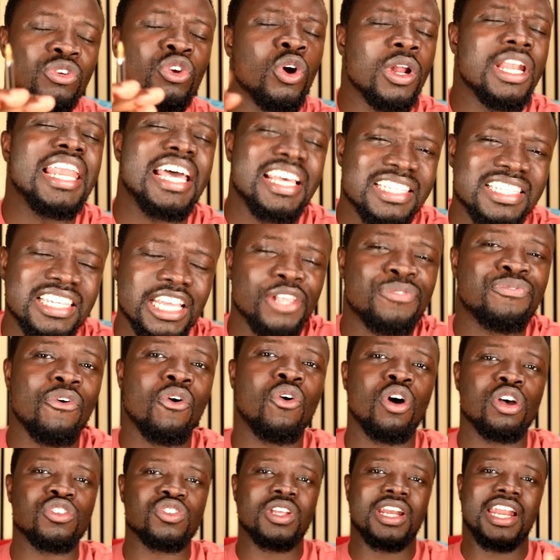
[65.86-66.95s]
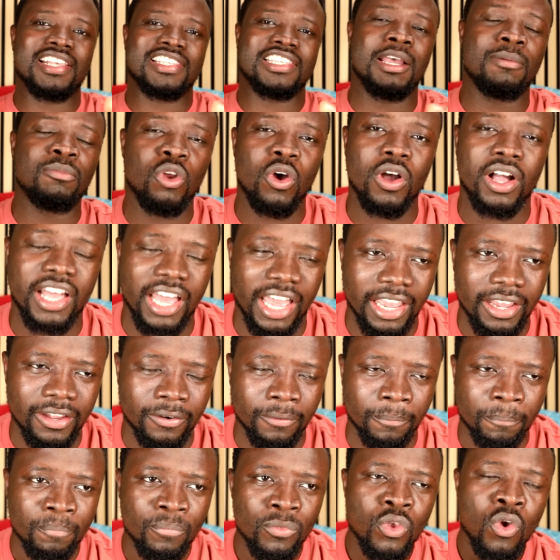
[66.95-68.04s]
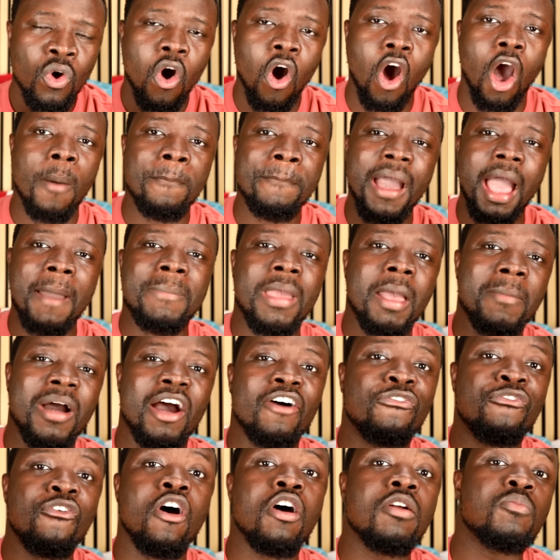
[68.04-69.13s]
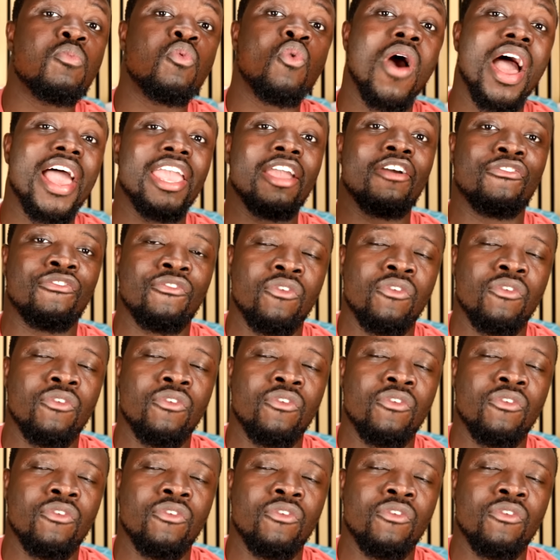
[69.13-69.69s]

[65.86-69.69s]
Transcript: You let's just focus on a seminal kind. You know? Or babe my phone boy